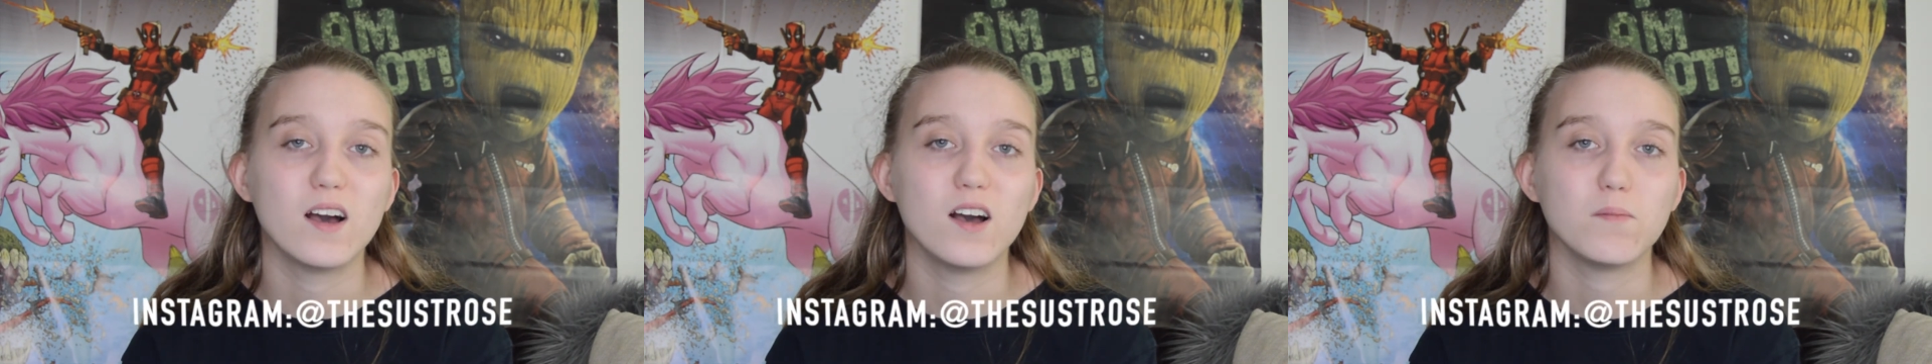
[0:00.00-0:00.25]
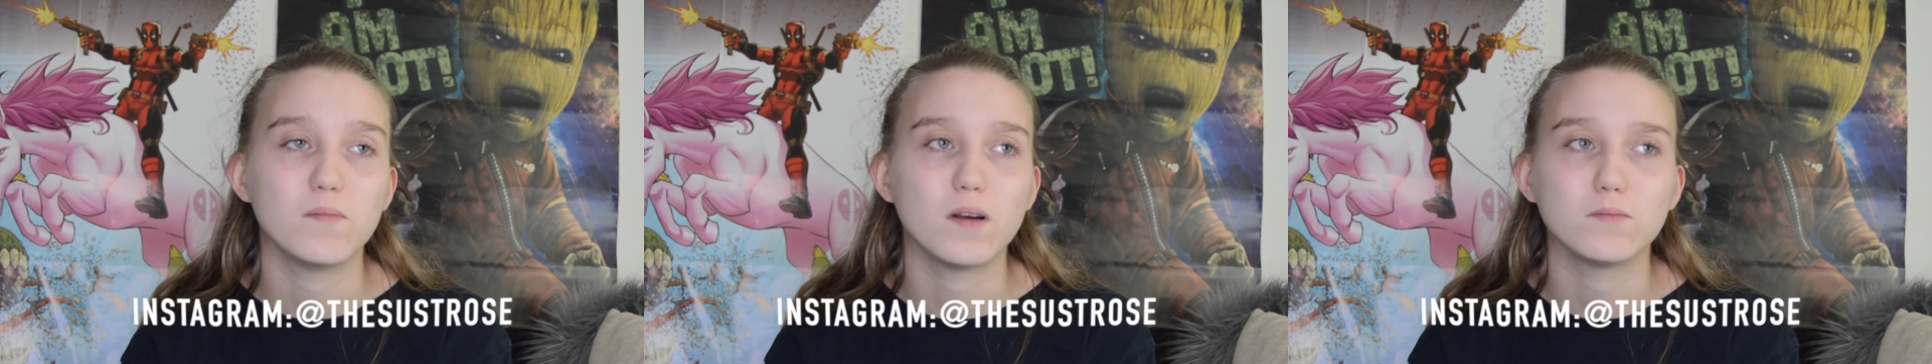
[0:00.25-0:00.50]

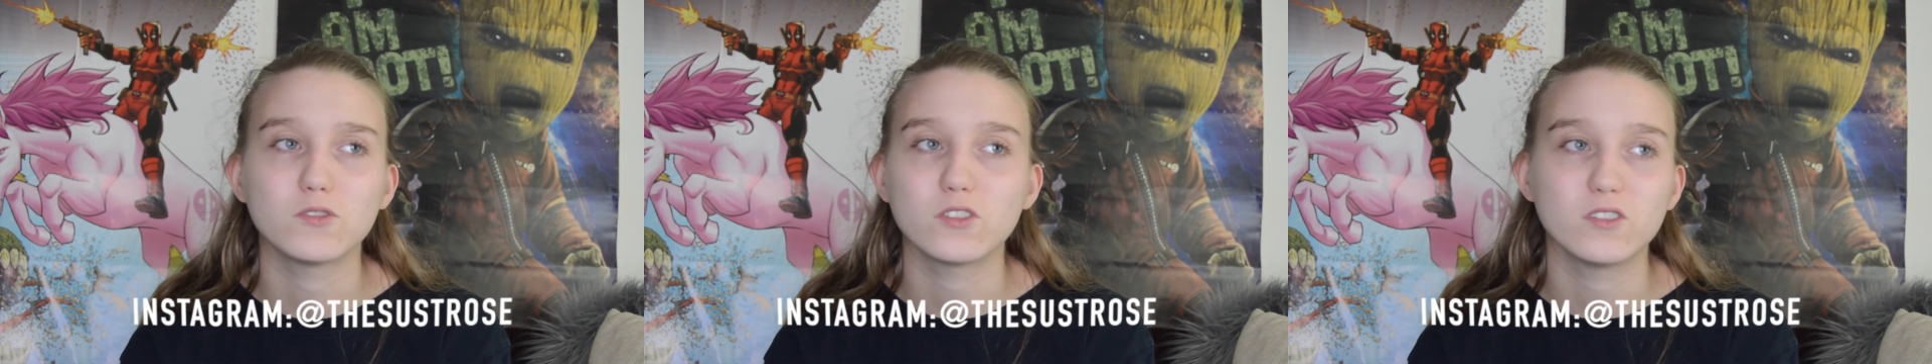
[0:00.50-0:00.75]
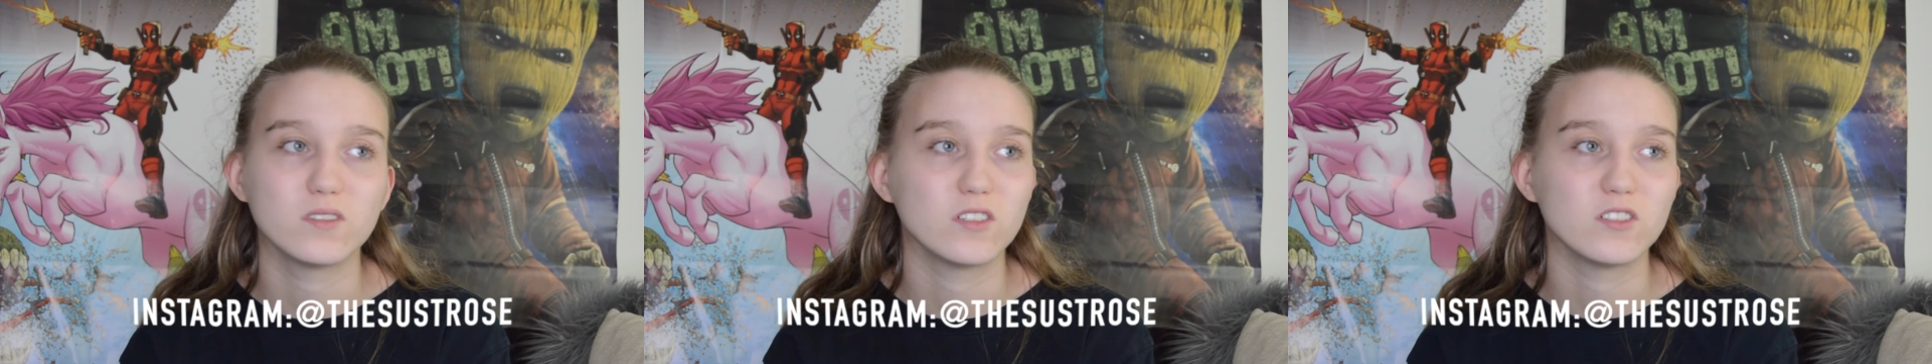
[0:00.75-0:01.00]
I'm
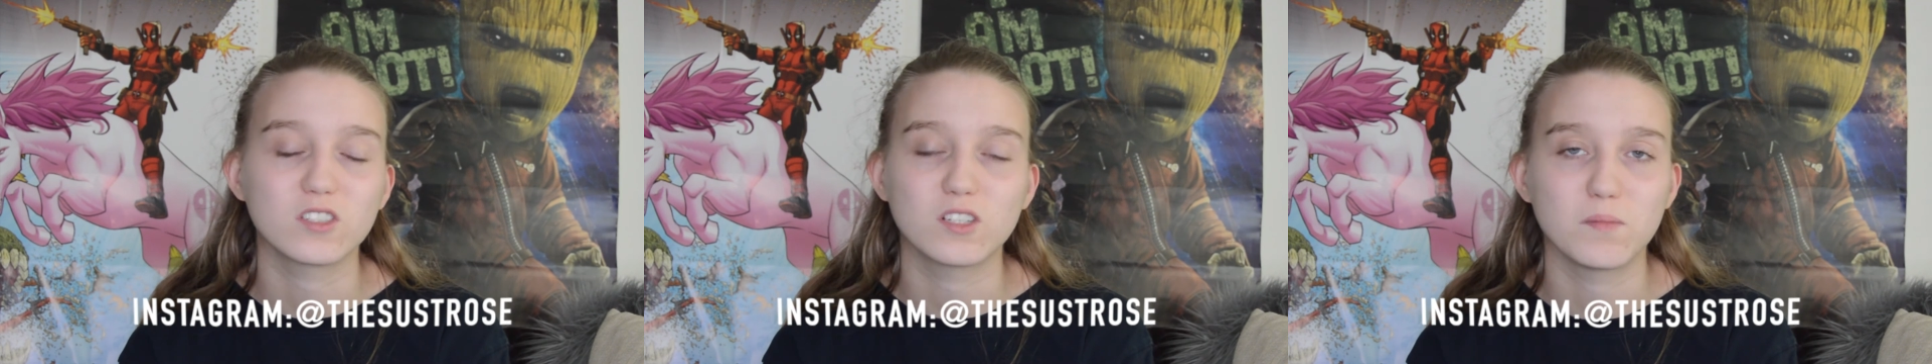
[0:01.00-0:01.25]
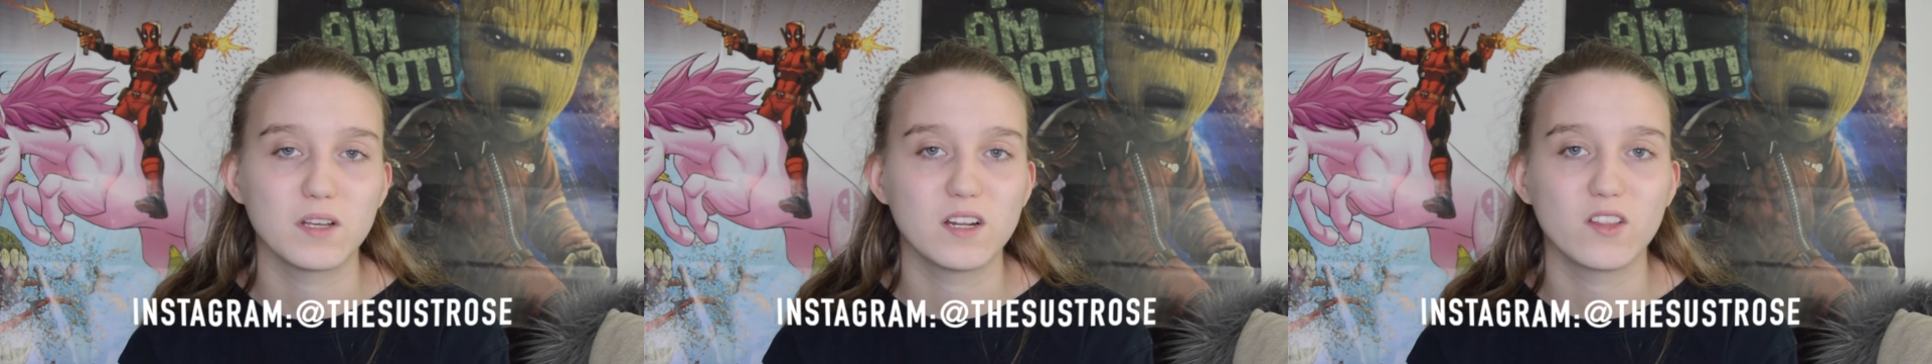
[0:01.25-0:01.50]
sure there's
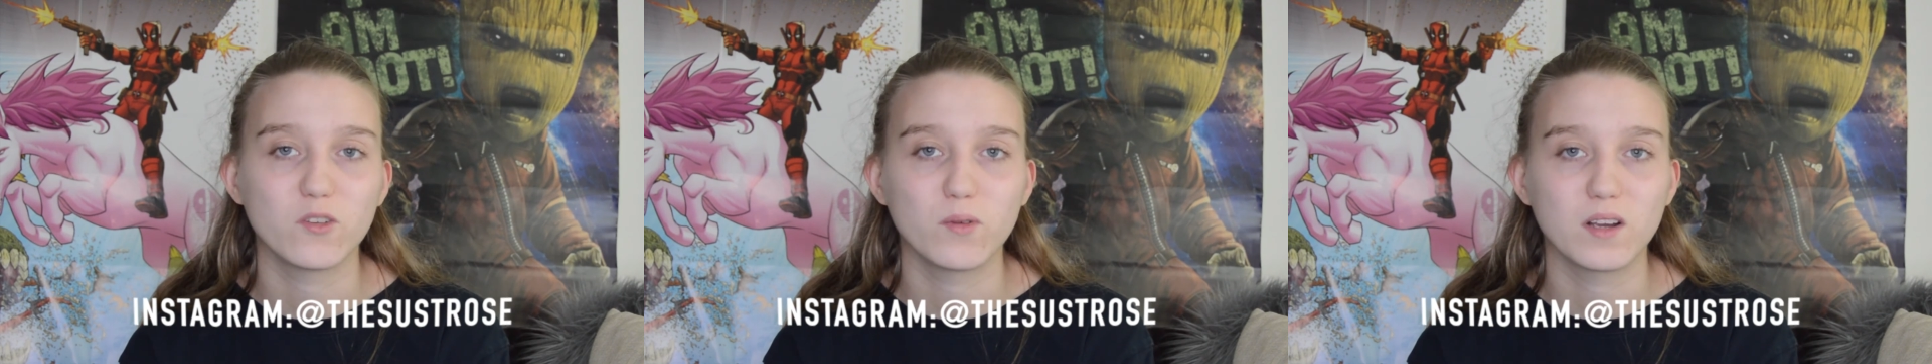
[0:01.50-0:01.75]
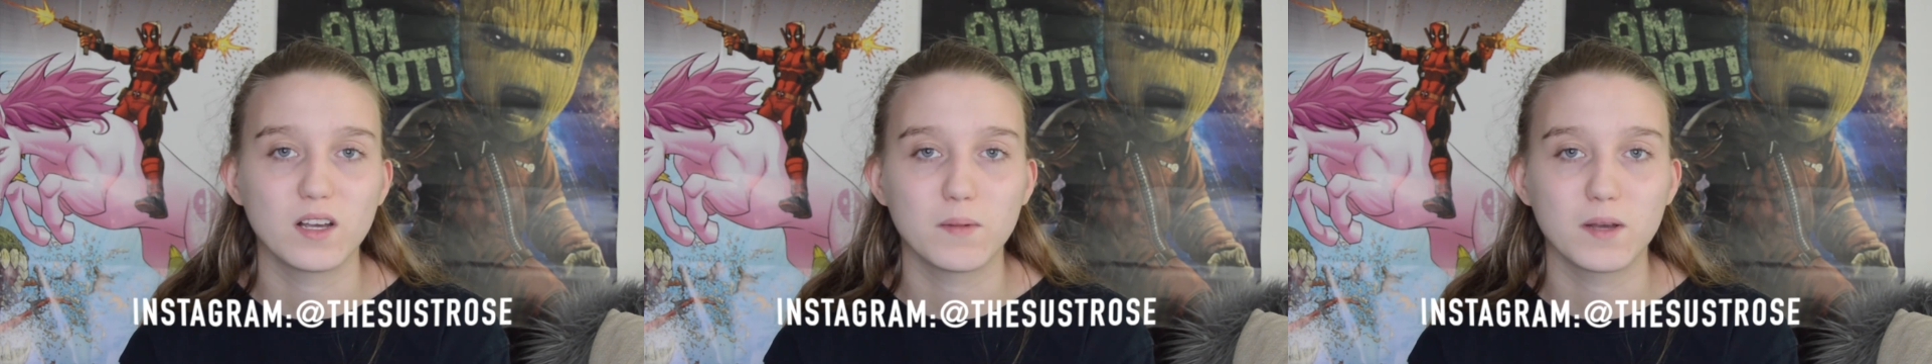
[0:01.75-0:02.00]
going to be
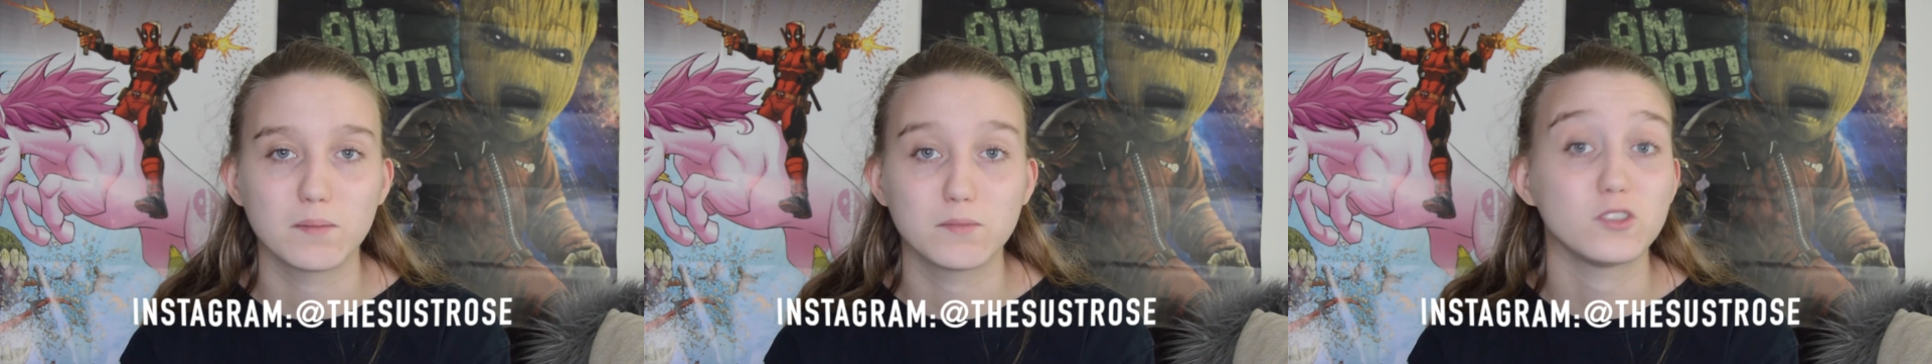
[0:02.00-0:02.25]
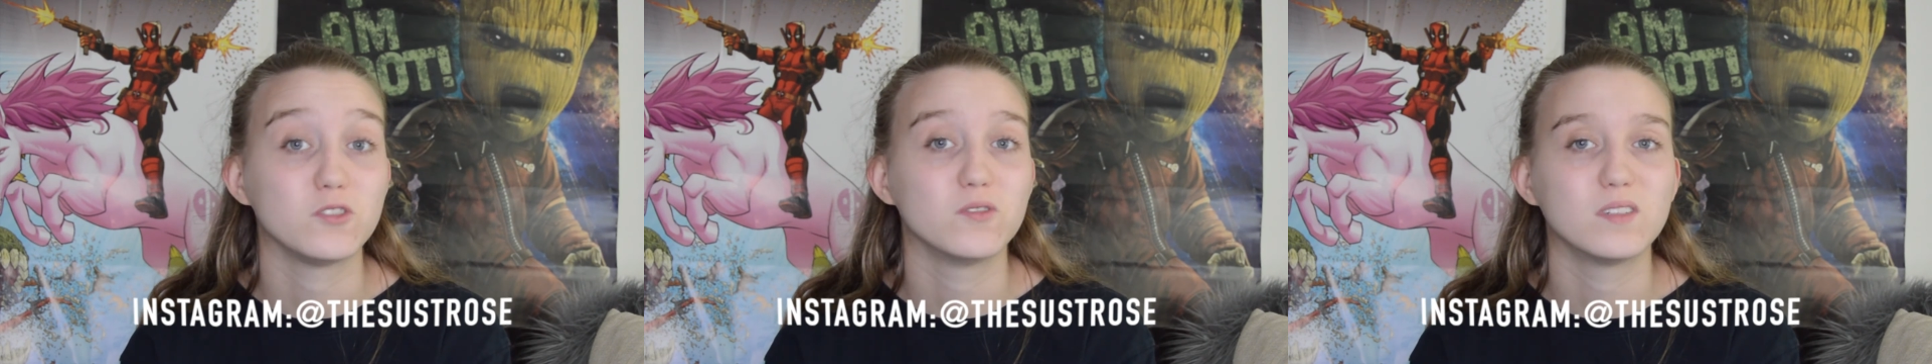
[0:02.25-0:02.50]
another one coming
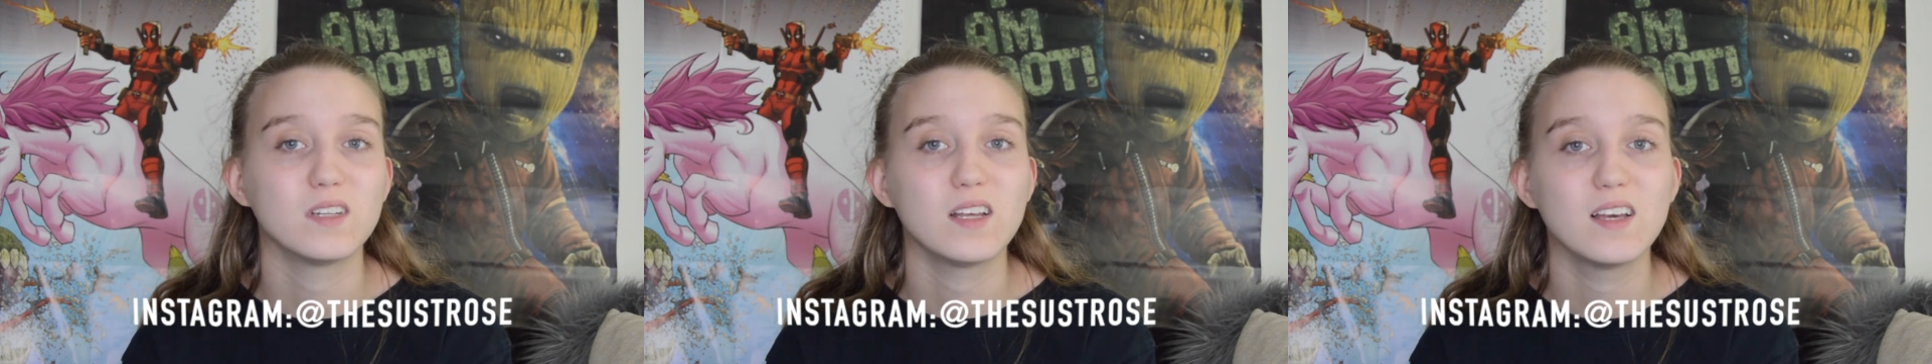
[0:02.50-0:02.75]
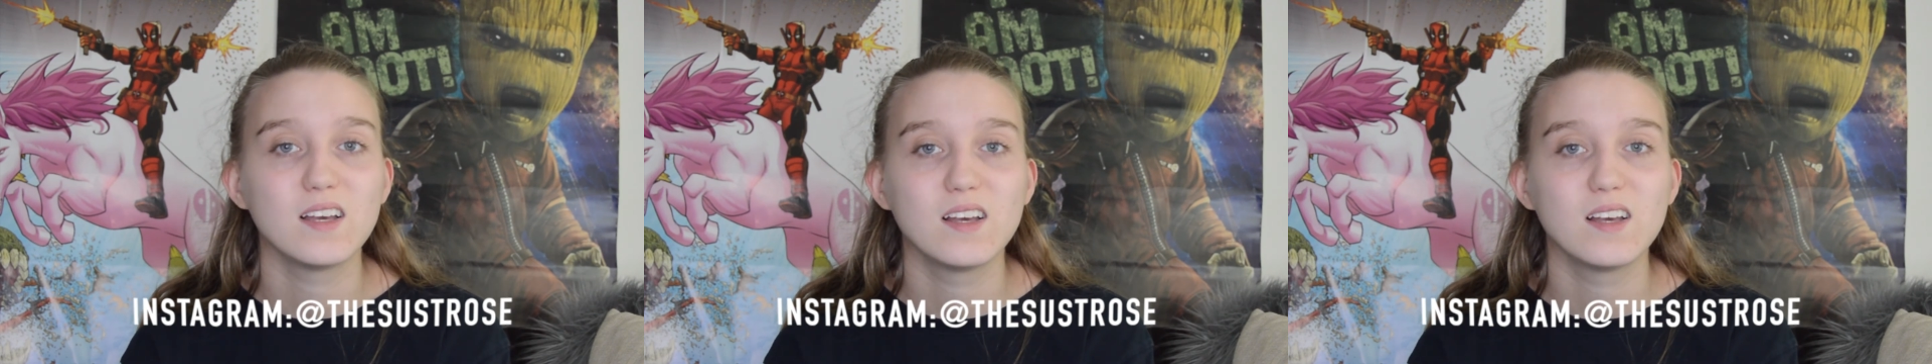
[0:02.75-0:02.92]
up soon,